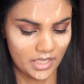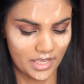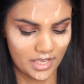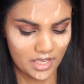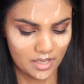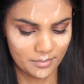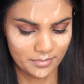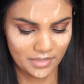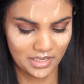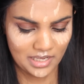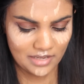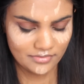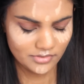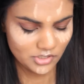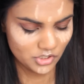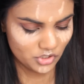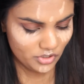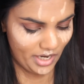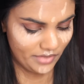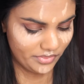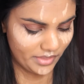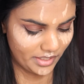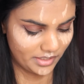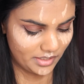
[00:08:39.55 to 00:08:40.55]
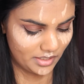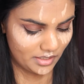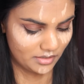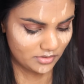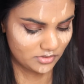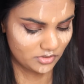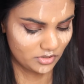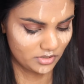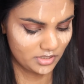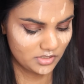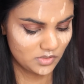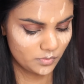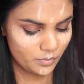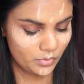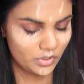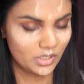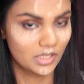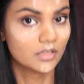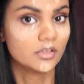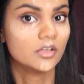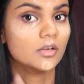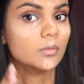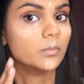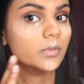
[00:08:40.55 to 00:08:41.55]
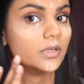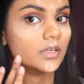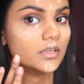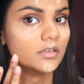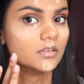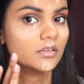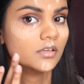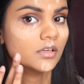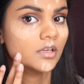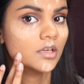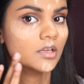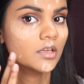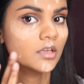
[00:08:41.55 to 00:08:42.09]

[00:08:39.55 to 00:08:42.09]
I haven't tried that yet, so let's put a little bit